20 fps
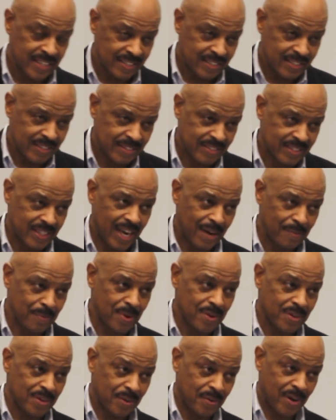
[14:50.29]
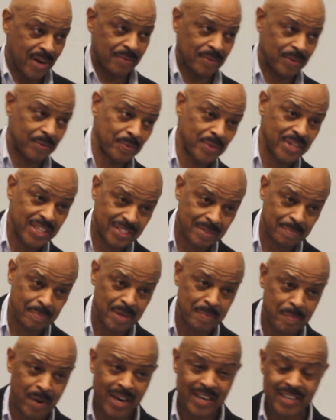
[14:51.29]
just said, I want Gregory Reed to
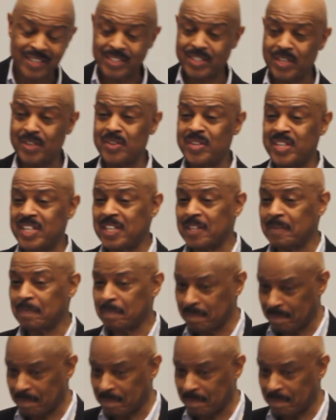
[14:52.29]
be my attorney.